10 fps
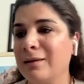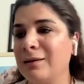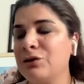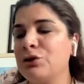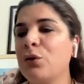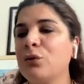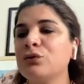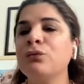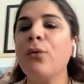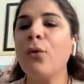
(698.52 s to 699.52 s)

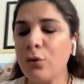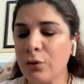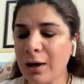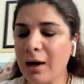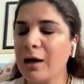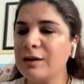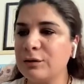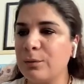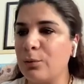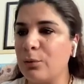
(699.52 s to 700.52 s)
shows 4
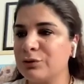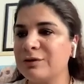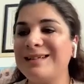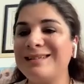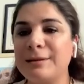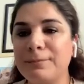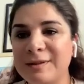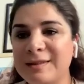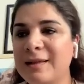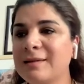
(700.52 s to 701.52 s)
isoballs that
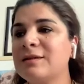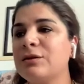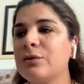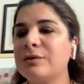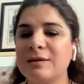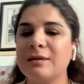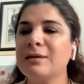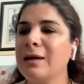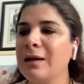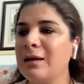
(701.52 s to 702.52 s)
represent certain
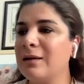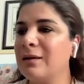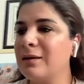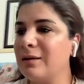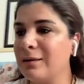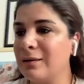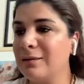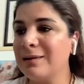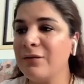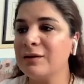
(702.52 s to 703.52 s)

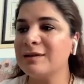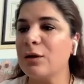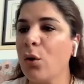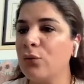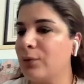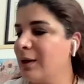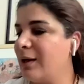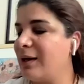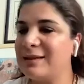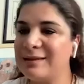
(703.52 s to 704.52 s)
levels of
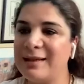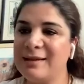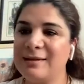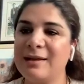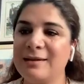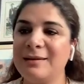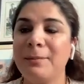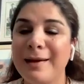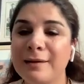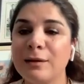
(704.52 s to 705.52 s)
anesthesia
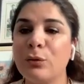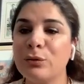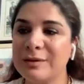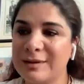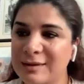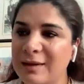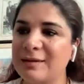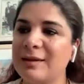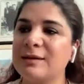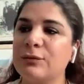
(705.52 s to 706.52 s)
depending on the
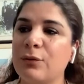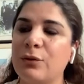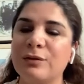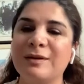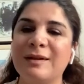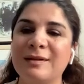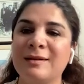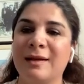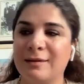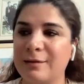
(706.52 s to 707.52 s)
settings for
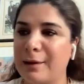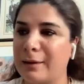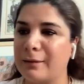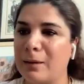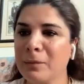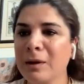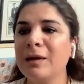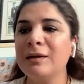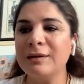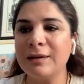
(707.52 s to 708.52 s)
this diagram.
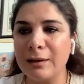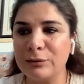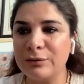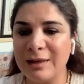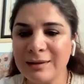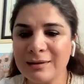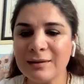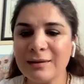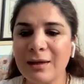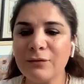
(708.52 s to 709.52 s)
The
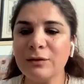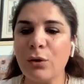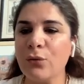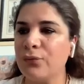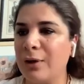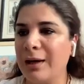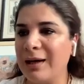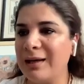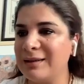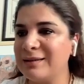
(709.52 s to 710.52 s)
calculated level of
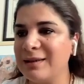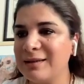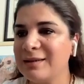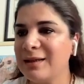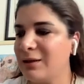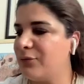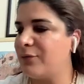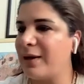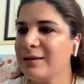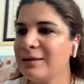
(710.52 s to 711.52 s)
anesthesia
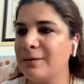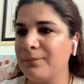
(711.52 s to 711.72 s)
effect